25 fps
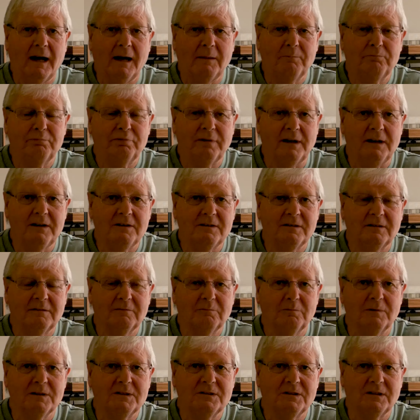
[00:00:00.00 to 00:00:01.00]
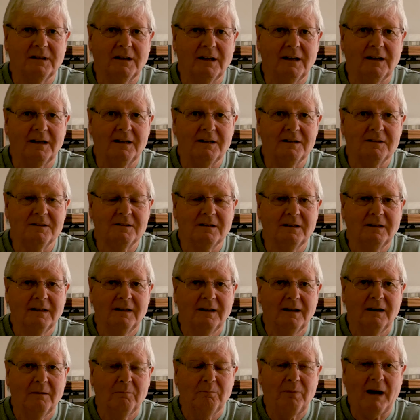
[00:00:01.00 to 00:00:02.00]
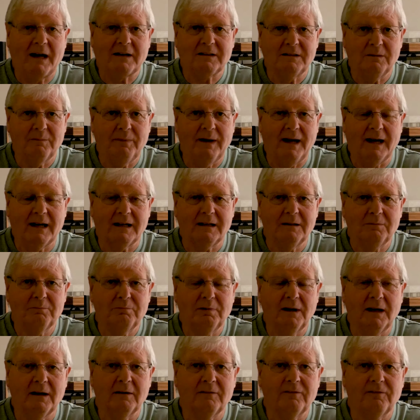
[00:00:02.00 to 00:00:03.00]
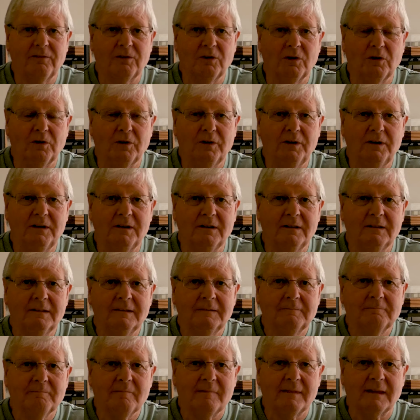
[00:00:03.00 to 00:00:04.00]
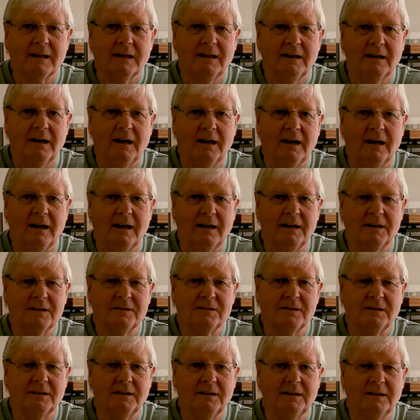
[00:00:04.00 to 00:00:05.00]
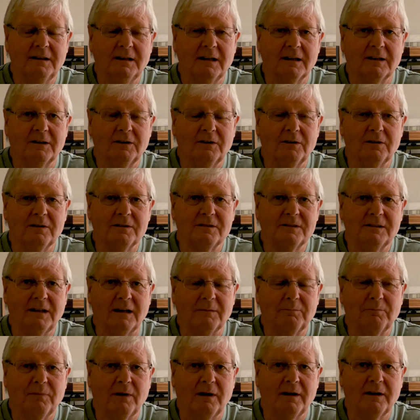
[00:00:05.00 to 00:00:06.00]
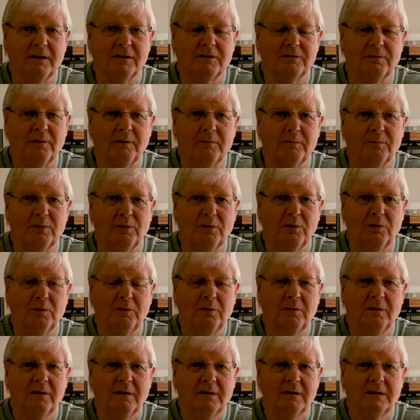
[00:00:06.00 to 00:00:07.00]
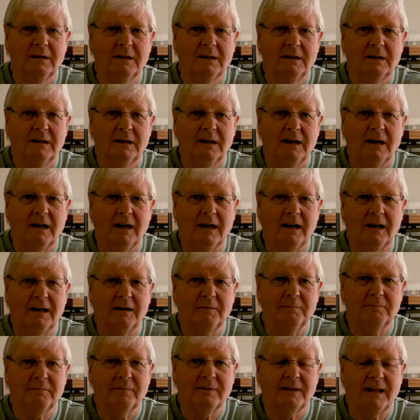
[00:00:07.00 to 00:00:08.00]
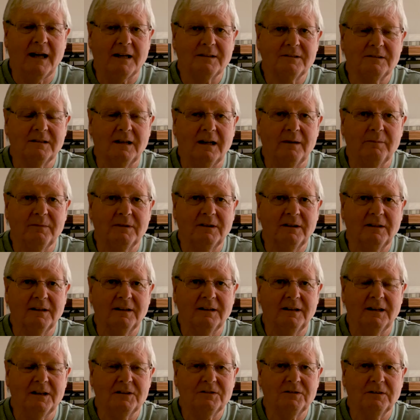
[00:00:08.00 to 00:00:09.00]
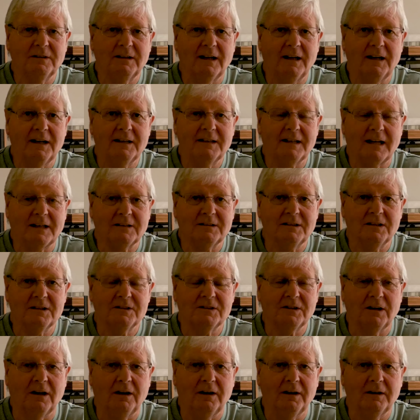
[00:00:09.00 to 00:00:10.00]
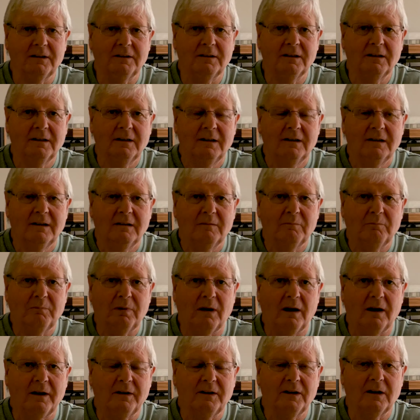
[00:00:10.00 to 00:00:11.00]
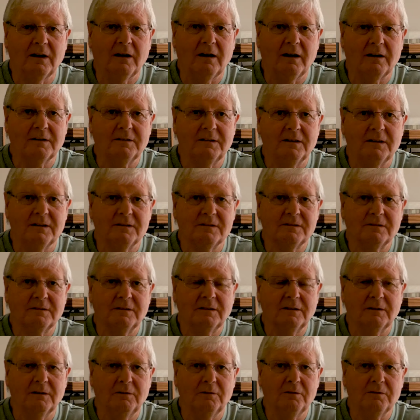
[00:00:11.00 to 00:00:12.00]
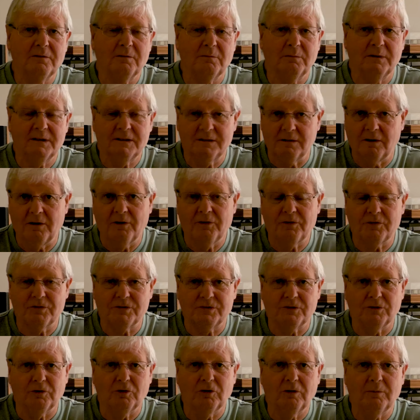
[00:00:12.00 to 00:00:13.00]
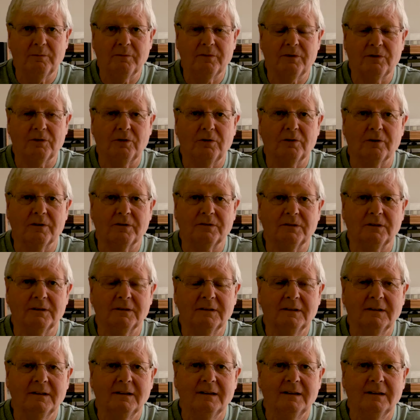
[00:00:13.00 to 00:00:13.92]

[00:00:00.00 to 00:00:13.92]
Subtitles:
print which is back to back Pink Floyd. It's the girl sat by the swimming pool. That's a limited edition, and it's actually signed by the artist, who was Storm Thorgerson.